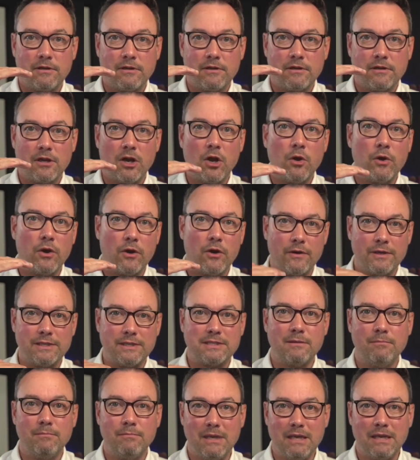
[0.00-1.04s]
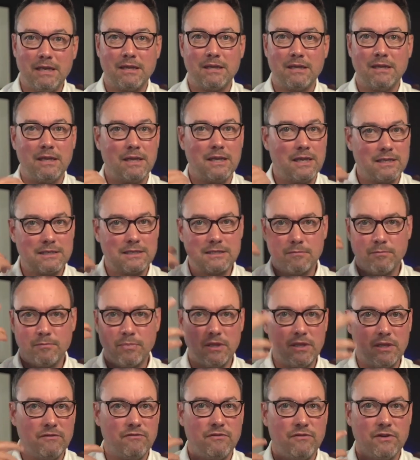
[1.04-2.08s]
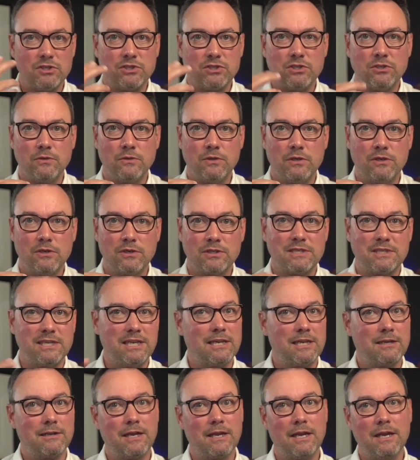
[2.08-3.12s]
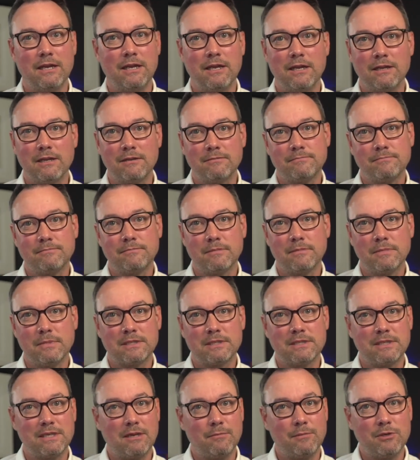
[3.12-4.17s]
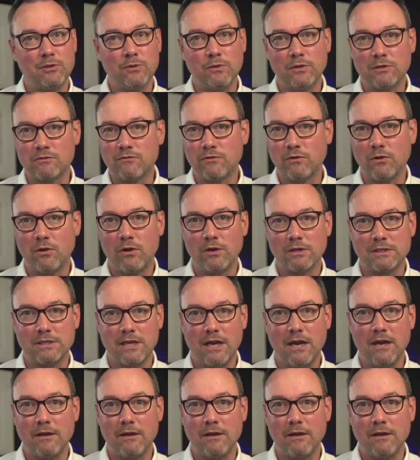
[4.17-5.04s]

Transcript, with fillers: Oh no, it's a me thing, it's a belief issue. And you're saying, hey, Listen, I've been doing this for a long time.